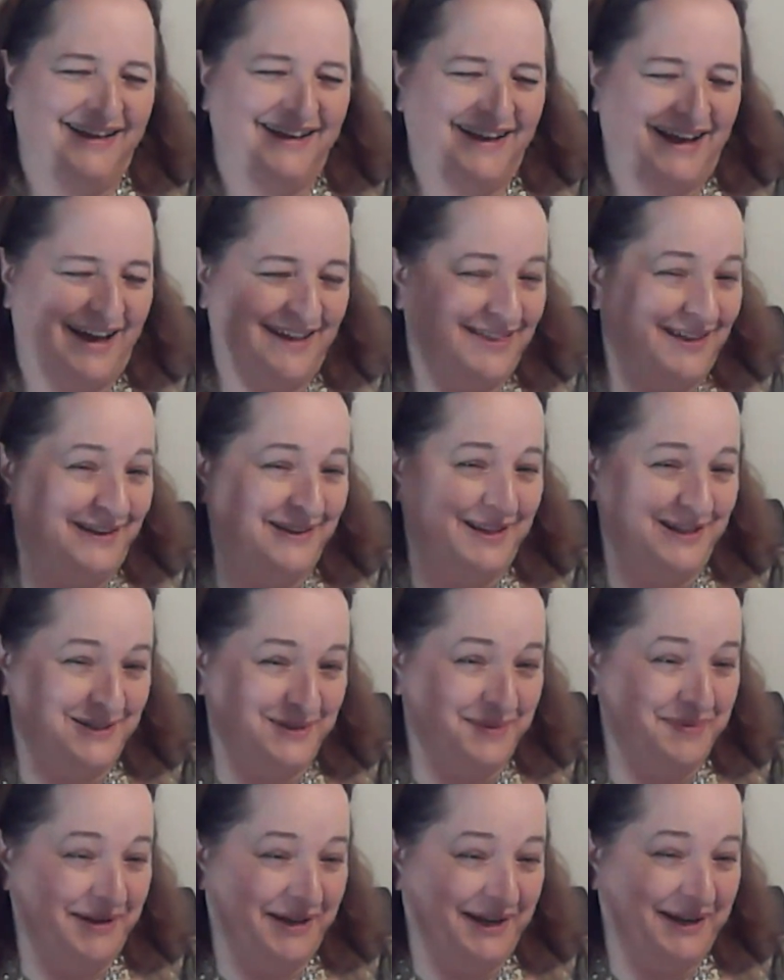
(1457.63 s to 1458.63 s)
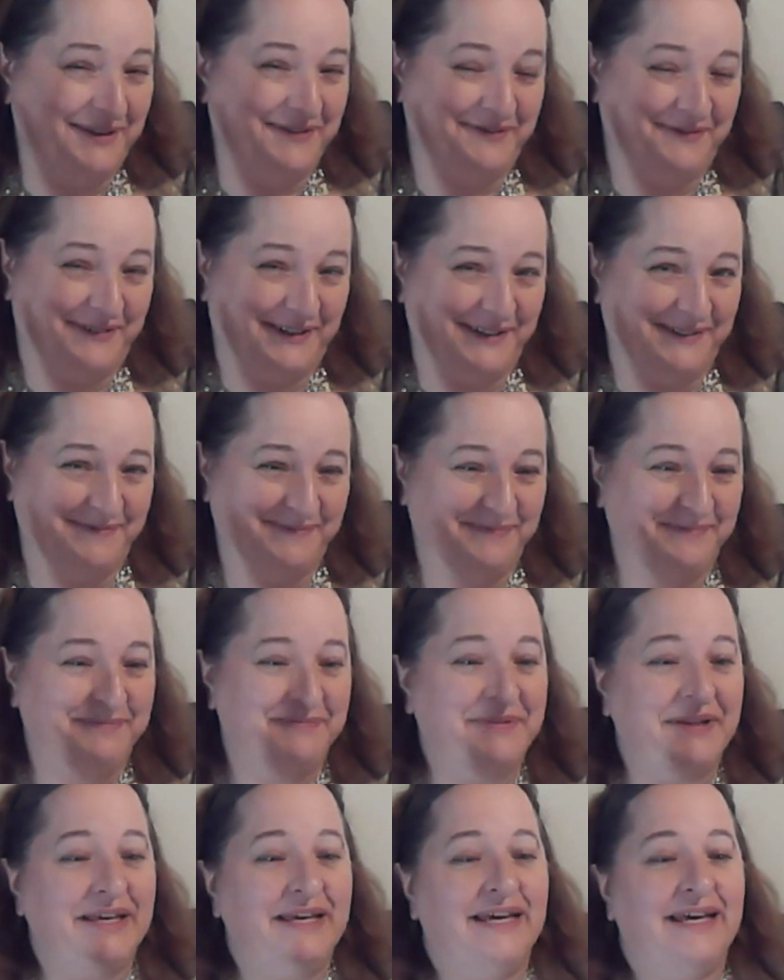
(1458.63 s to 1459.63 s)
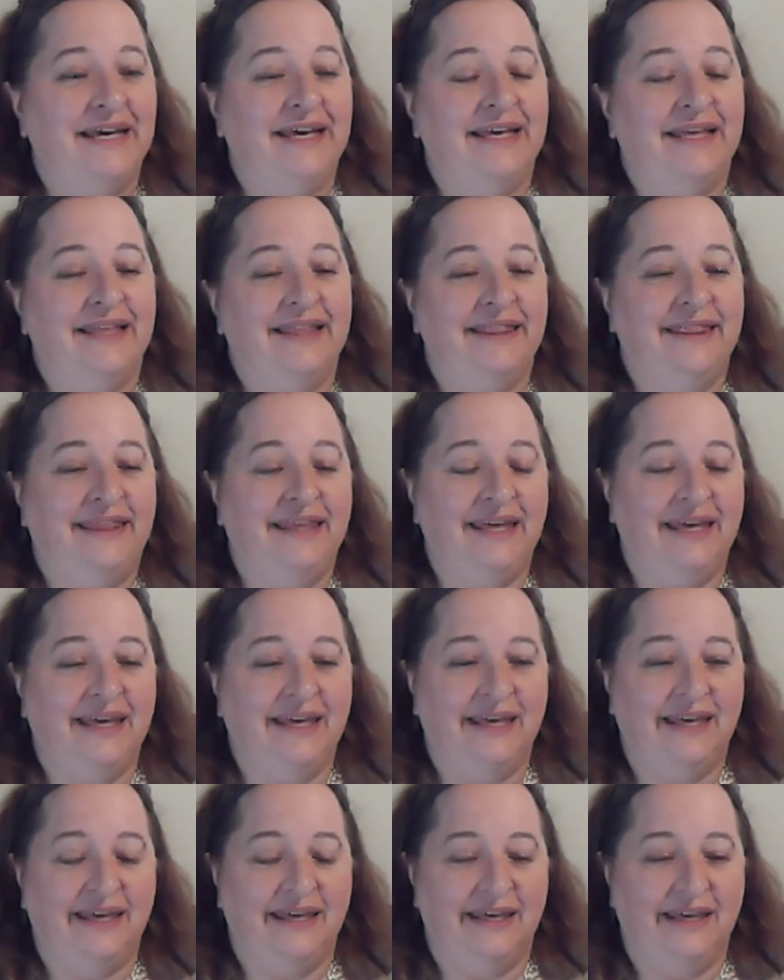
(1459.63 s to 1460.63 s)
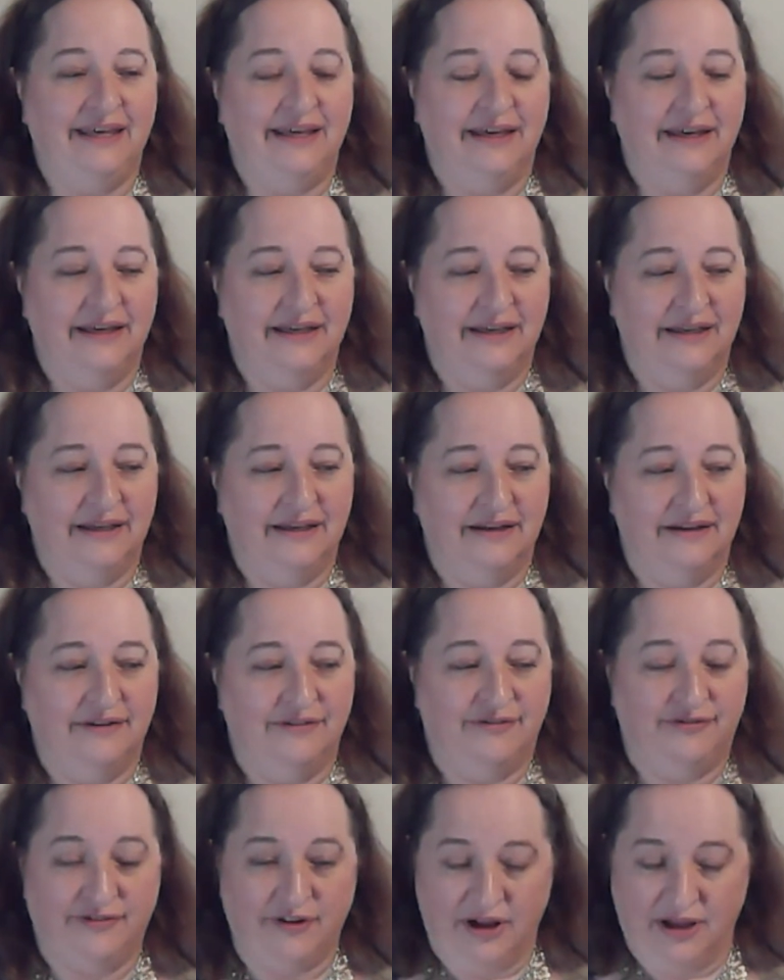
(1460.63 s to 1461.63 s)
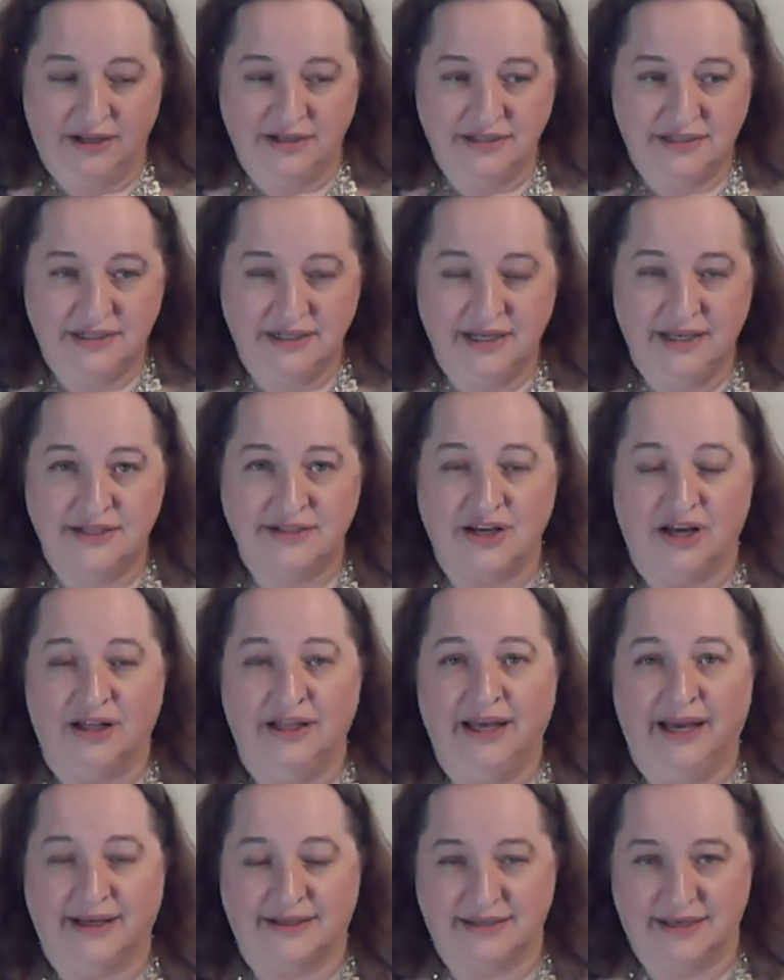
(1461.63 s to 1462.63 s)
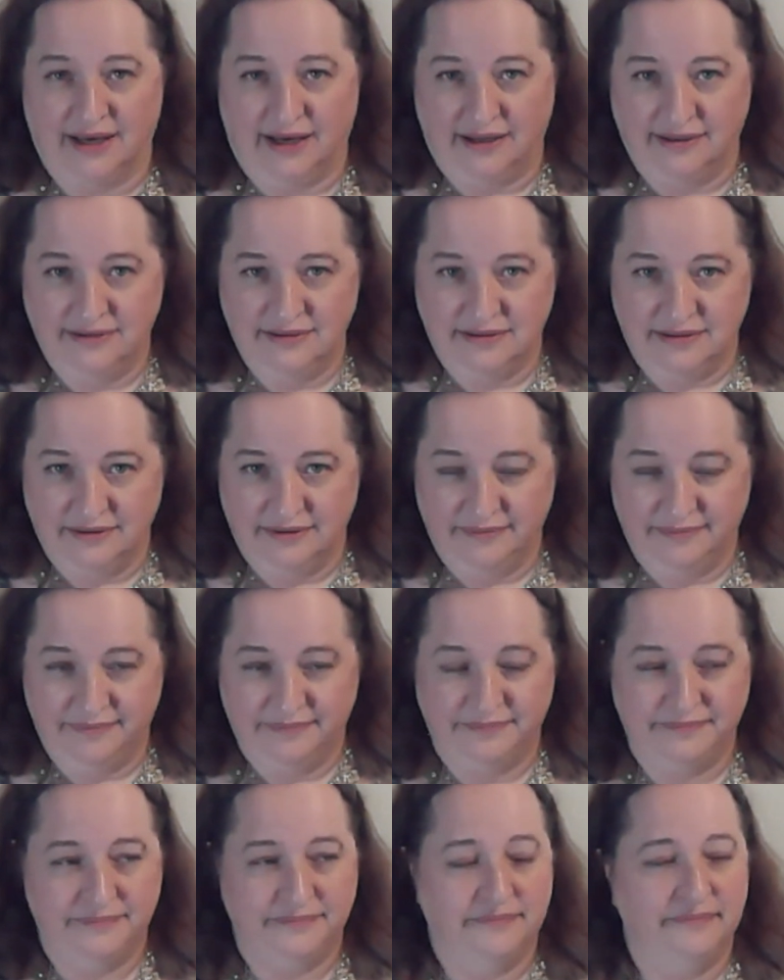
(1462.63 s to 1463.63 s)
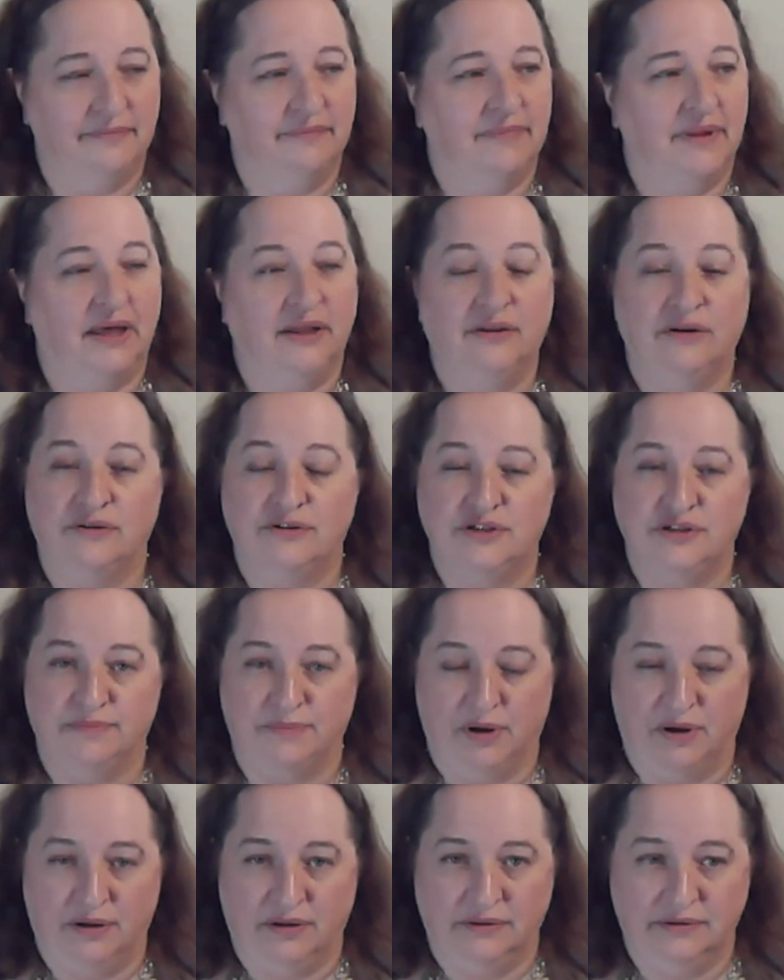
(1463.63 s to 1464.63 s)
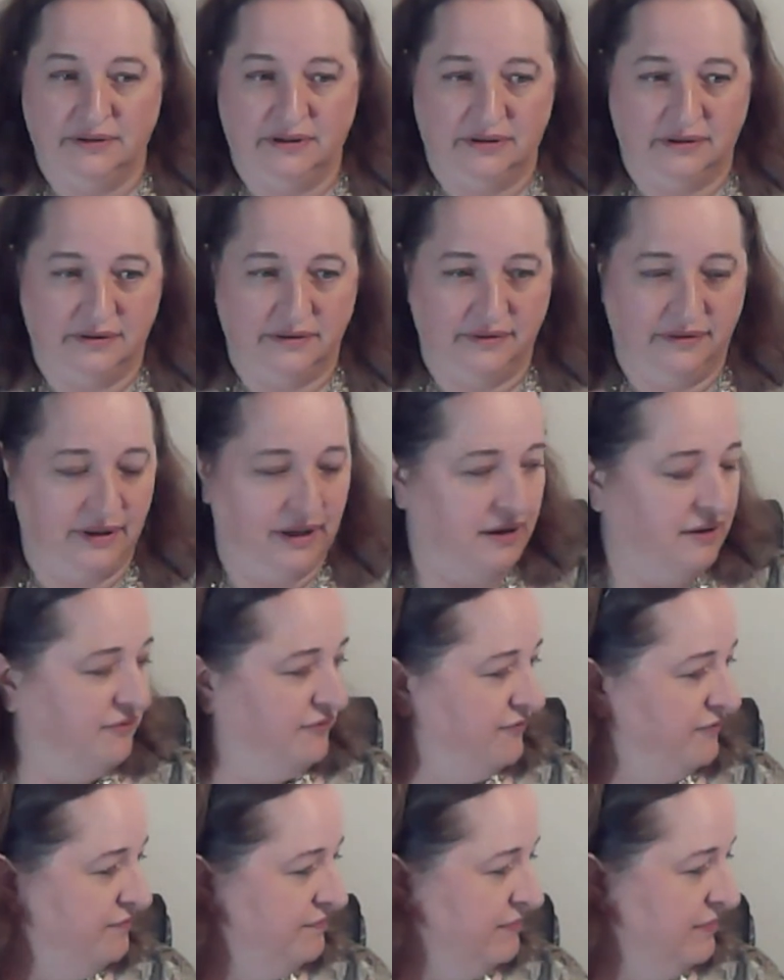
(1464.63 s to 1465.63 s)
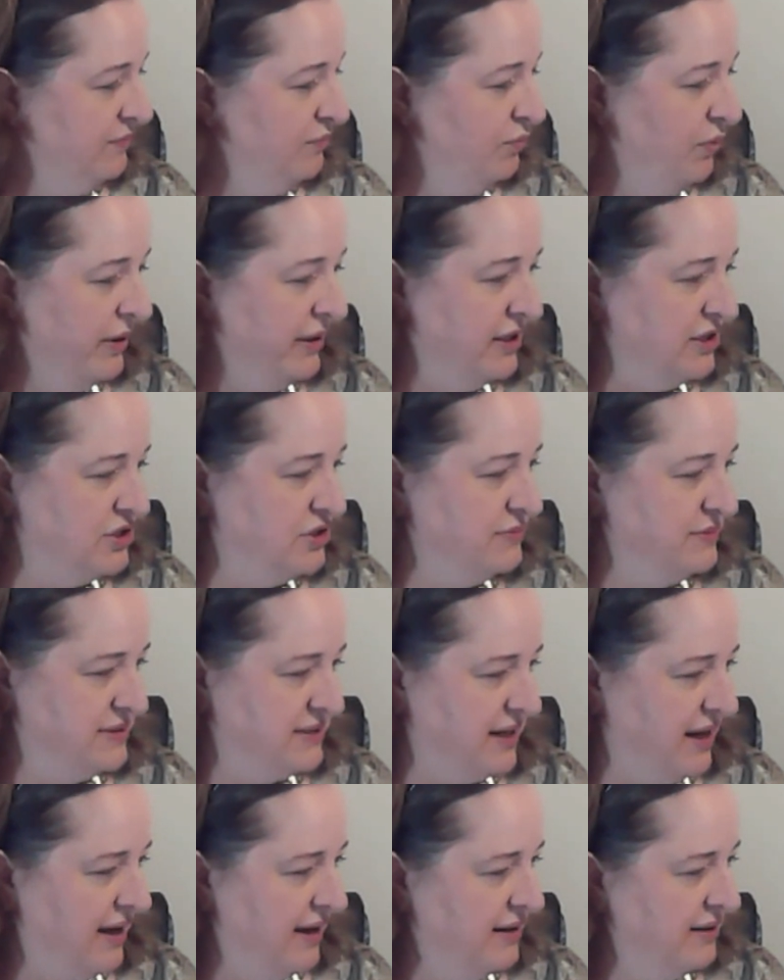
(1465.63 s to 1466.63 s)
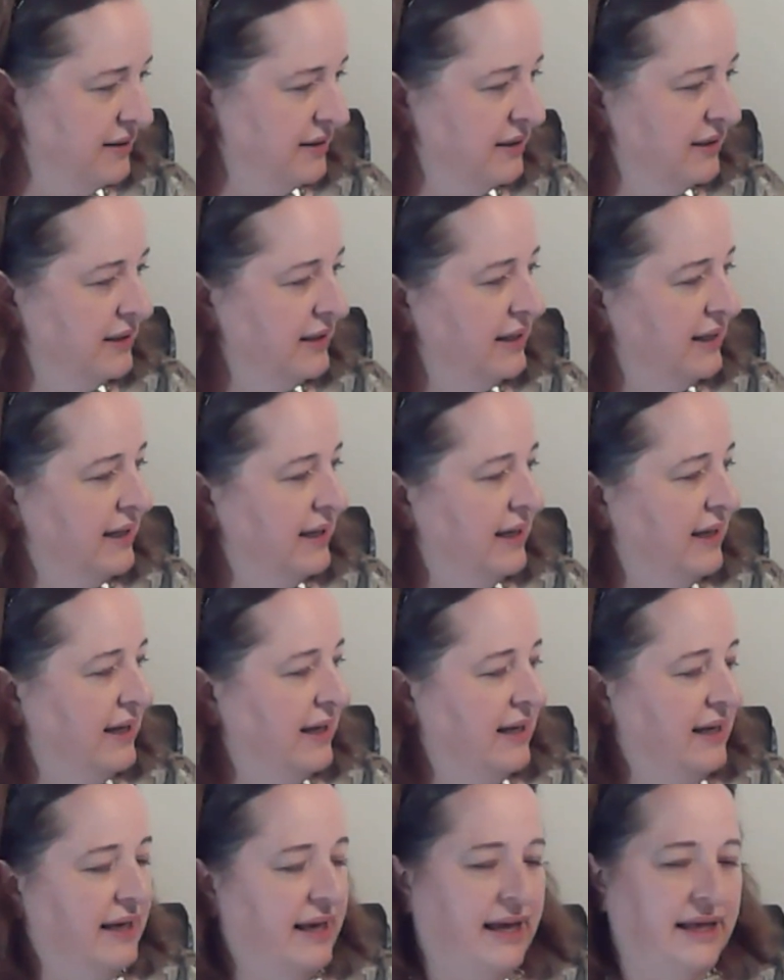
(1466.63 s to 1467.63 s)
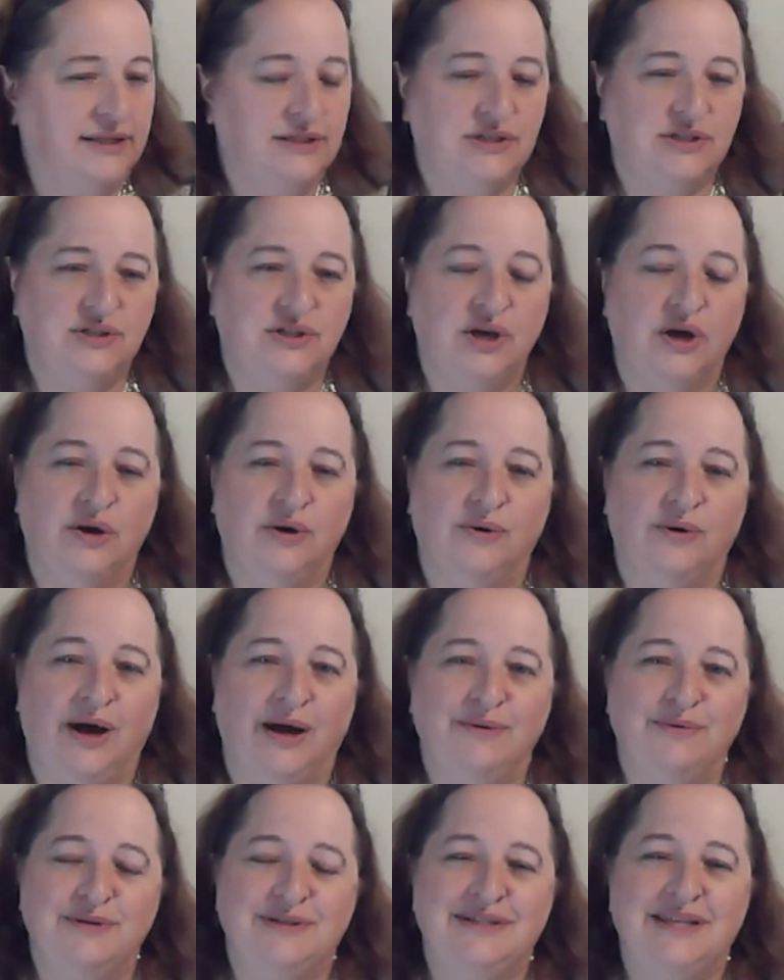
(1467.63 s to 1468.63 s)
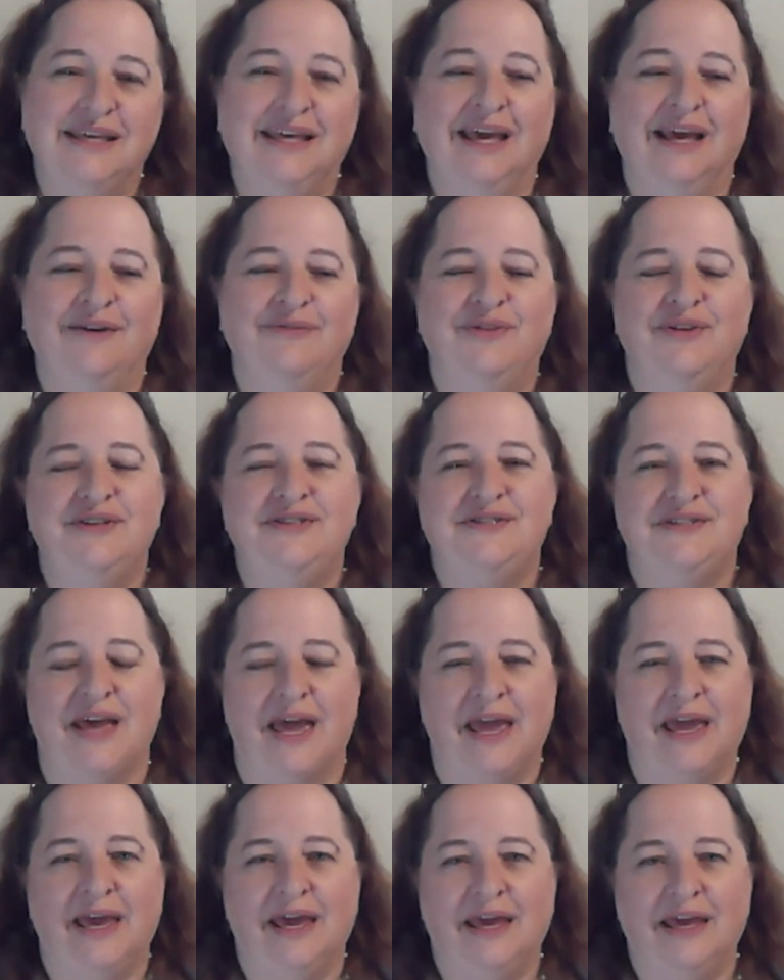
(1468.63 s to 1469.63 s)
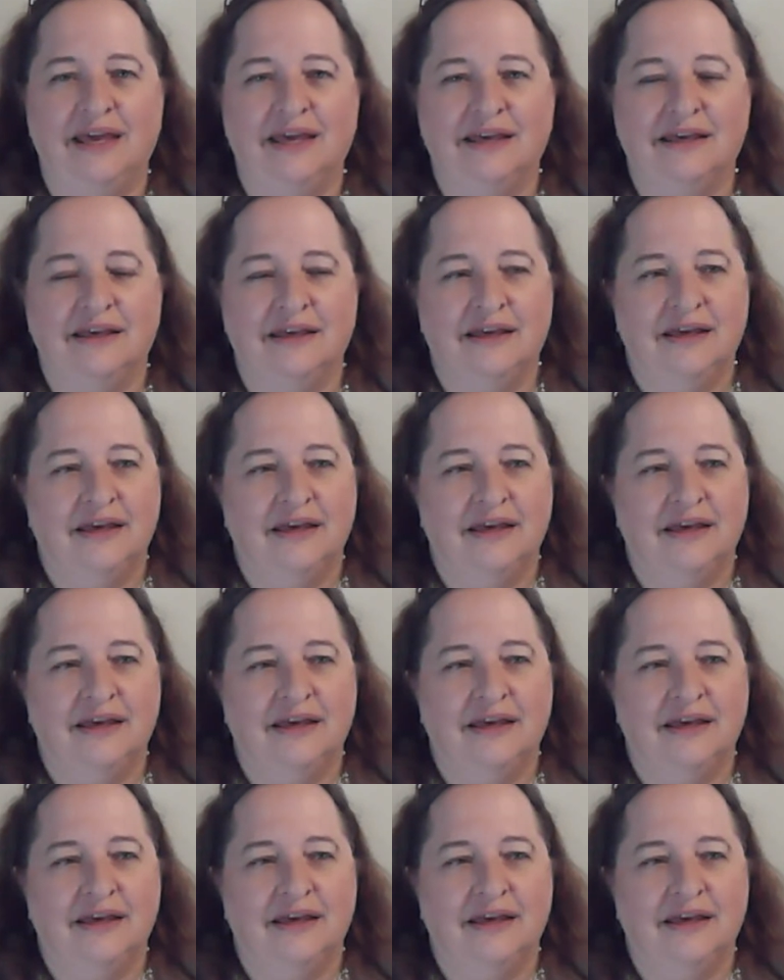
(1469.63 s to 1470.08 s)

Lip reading: I thought this would be kind of fun. The front is all hexagons, and they're small. They 1 inch to a side. And so I was thinking of the saying,